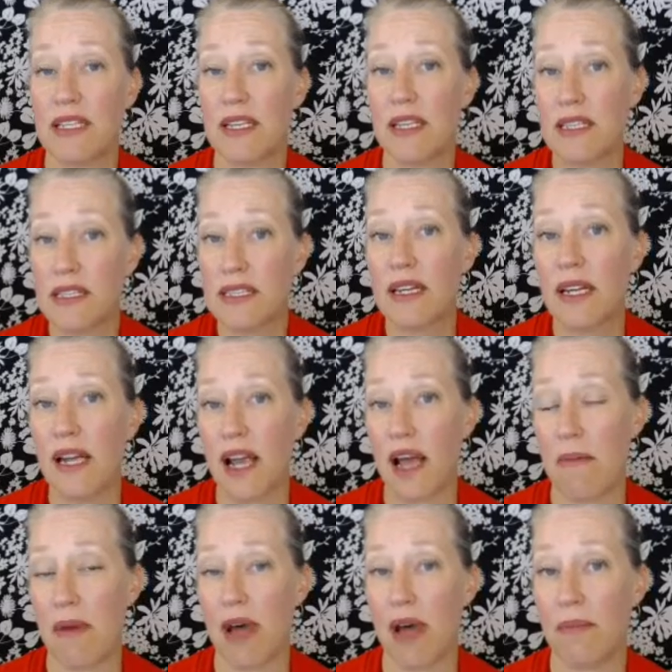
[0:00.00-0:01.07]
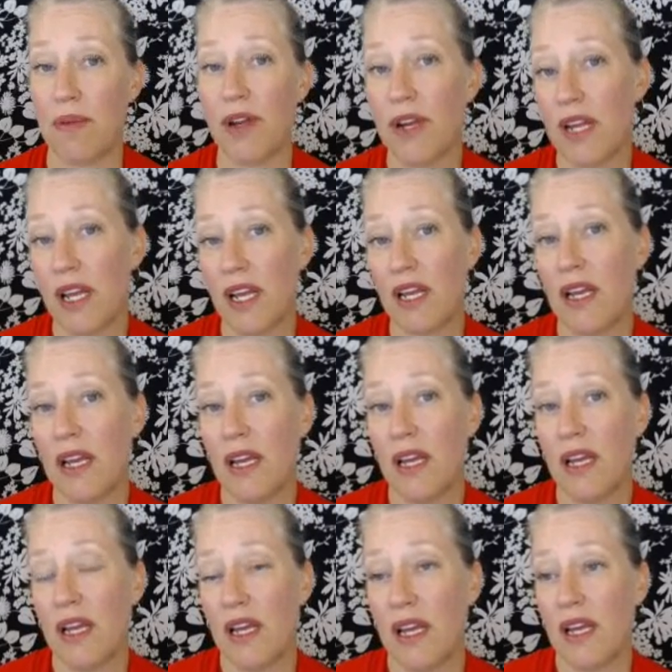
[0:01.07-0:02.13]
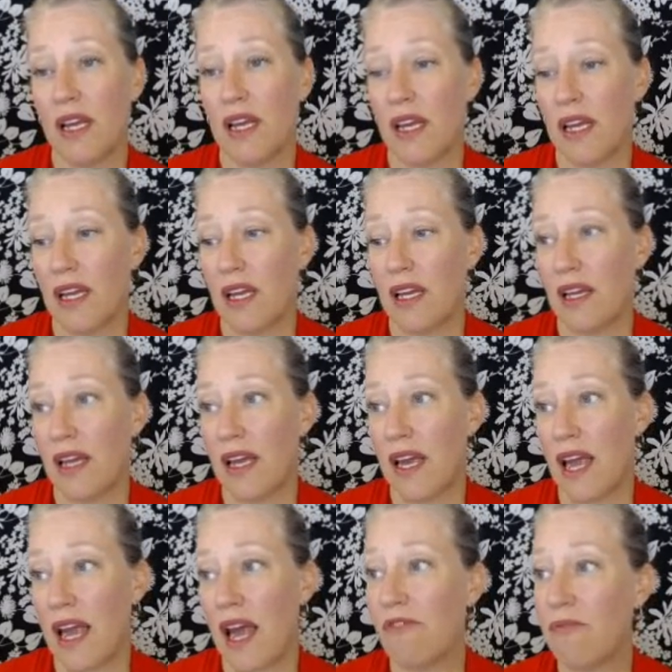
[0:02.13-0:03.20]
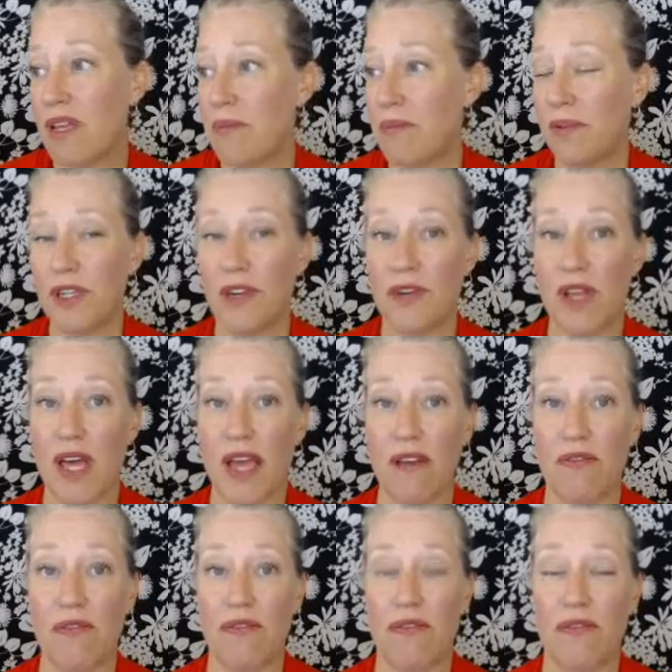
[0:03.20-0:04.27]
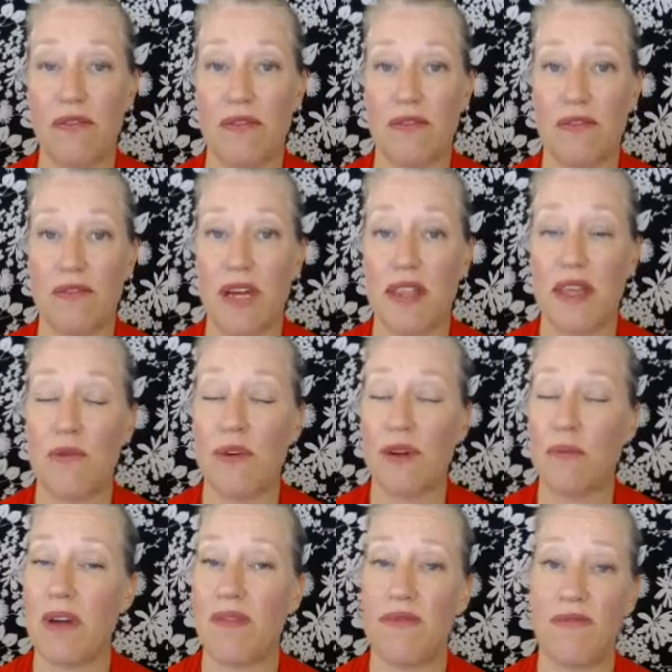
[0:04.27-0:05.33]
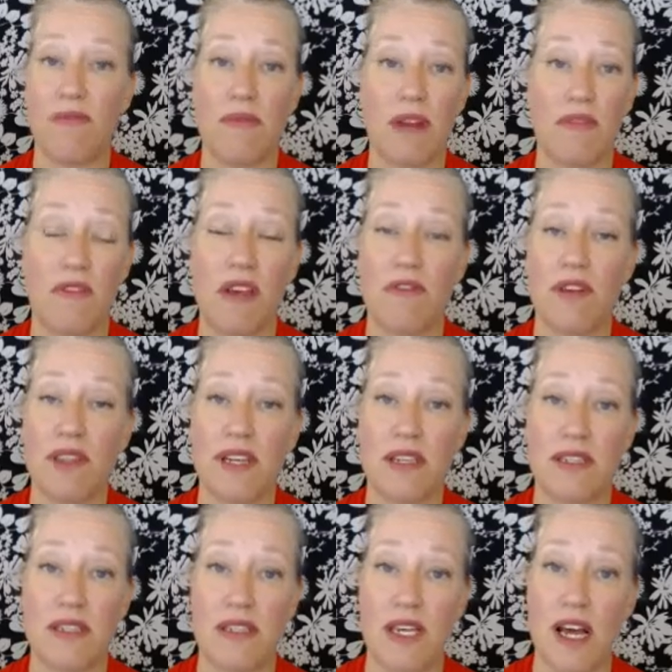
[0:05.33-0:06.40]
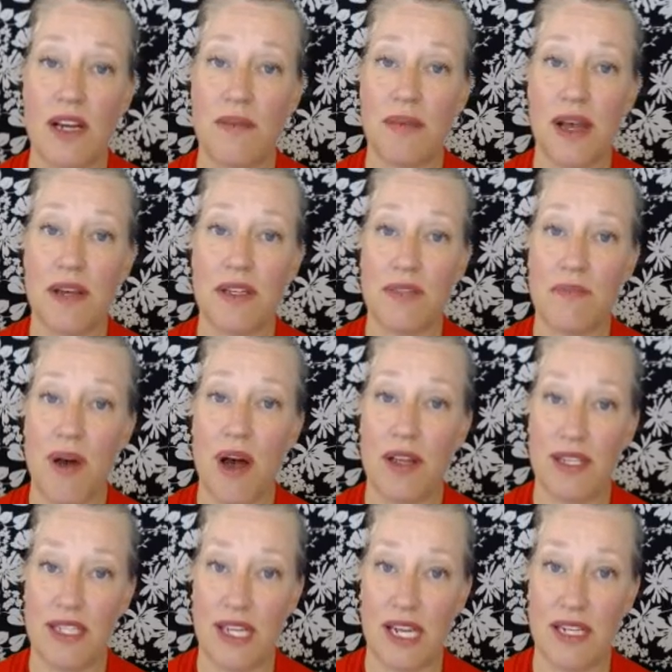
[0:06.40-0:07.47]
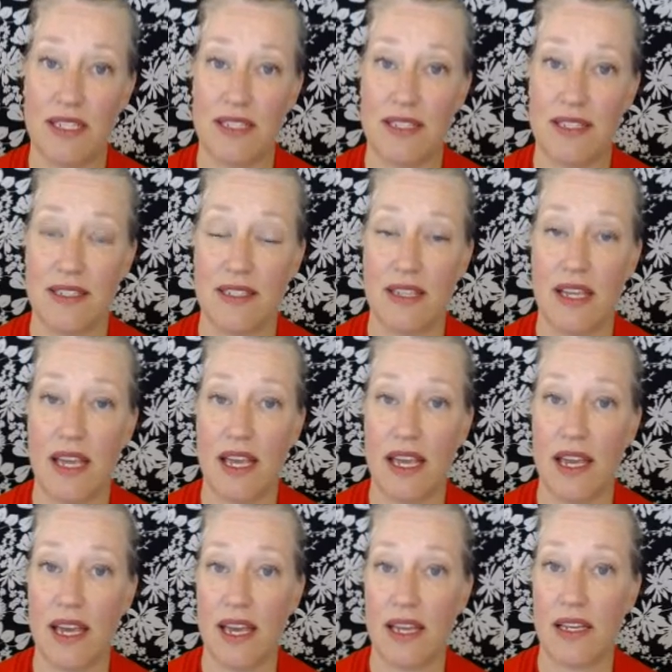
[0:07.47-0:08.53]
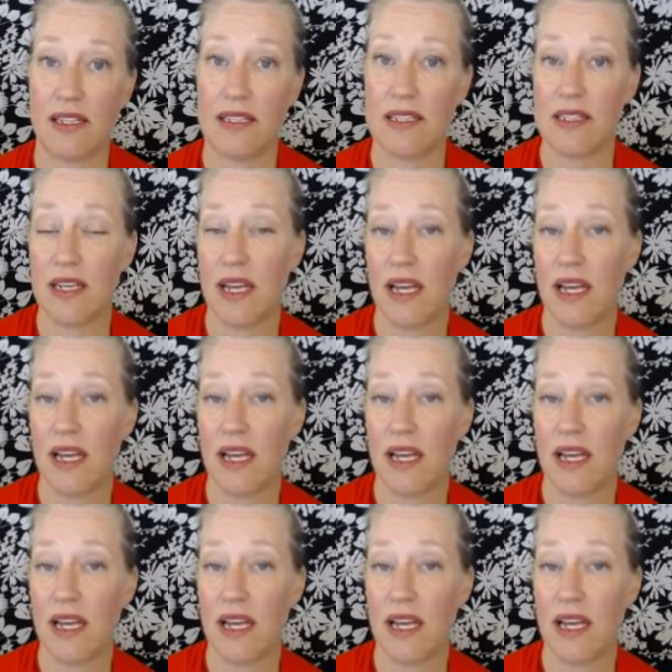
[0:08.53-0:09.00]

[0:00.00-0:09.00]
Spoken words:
this is going to come up. You're going to have people in your life. I think one of my favorite things to talk about is politics. And